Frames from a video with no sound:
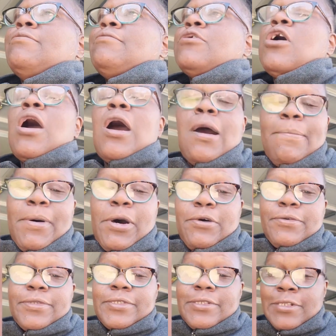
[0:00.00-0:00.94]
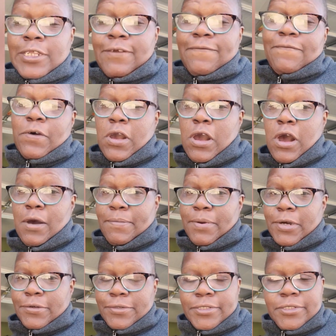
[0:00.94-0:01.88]
compost, leaf for
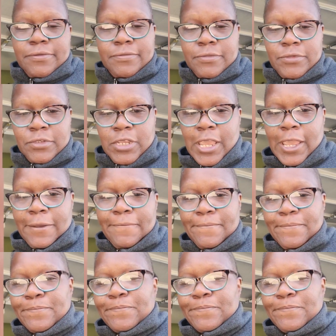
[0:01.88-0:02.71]
compost. Okay,